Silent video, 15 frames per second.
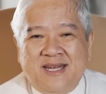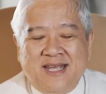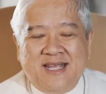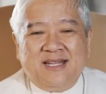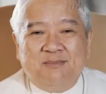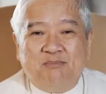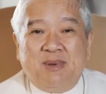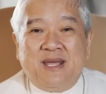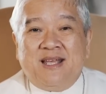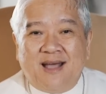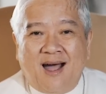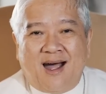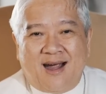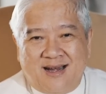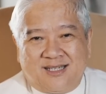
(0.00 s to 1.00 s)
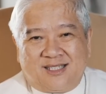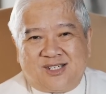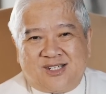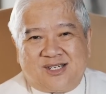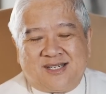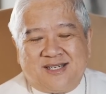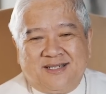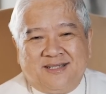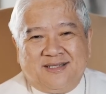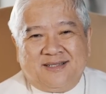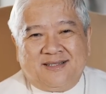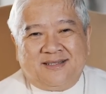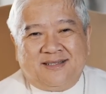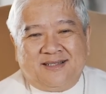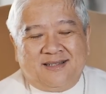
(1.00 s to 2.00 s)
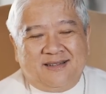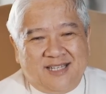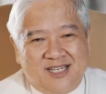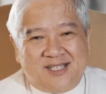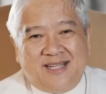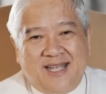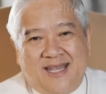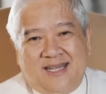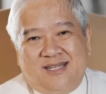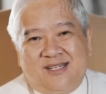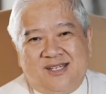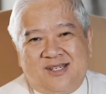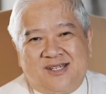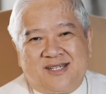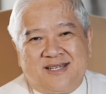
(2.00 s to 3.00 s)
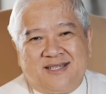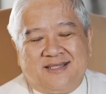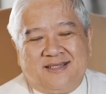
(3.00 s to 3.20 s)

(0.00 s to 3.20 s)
need big hearts these days.